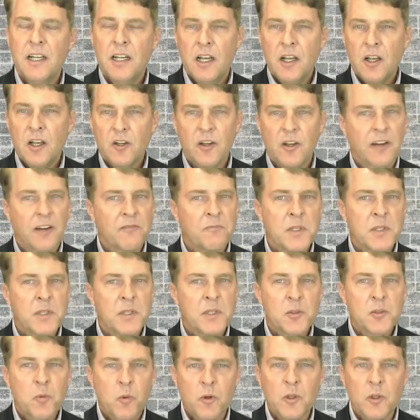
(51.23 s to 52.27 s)

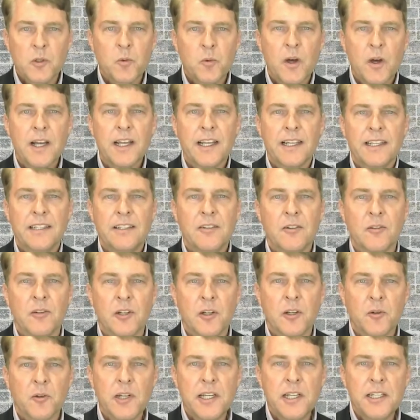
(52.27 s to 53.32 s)
Governments worldwide are
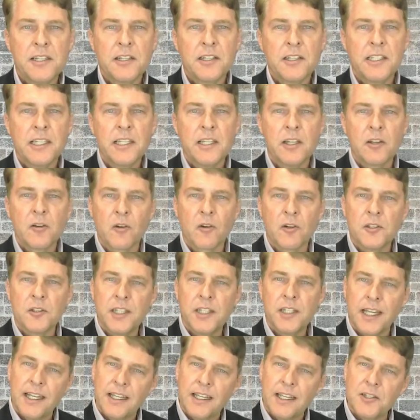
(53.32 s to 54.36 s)
increasingly encouraging
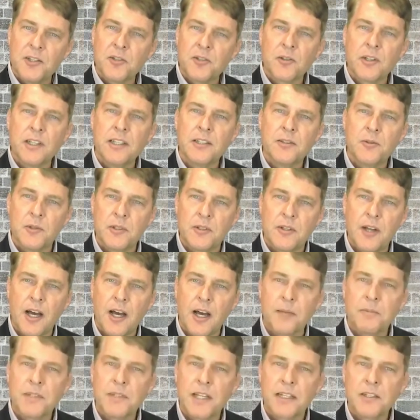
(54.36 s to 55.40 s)
industry to
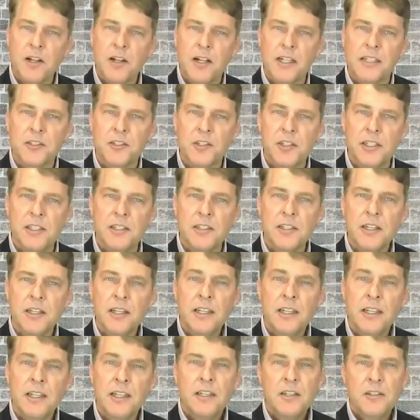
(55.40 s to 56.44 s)
adopt technologies
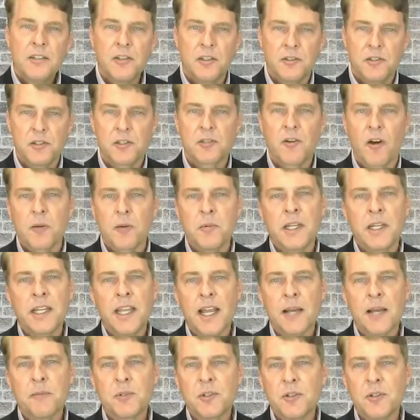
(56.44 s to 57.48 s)
such as carbon
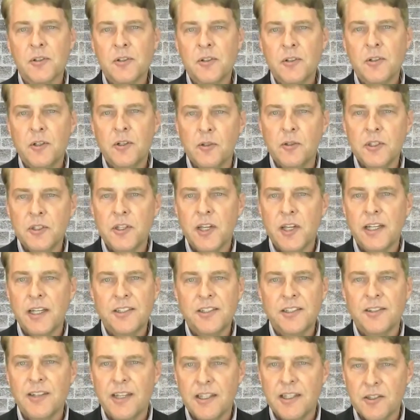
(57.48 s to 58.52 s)
capture,
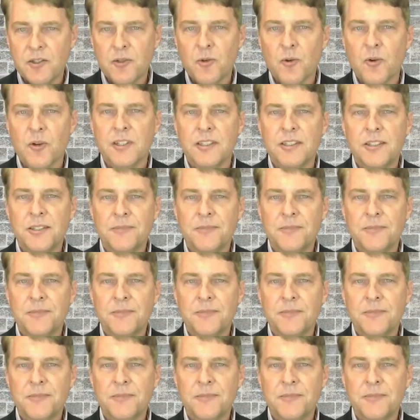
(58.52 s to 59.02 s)
utilization, and storage.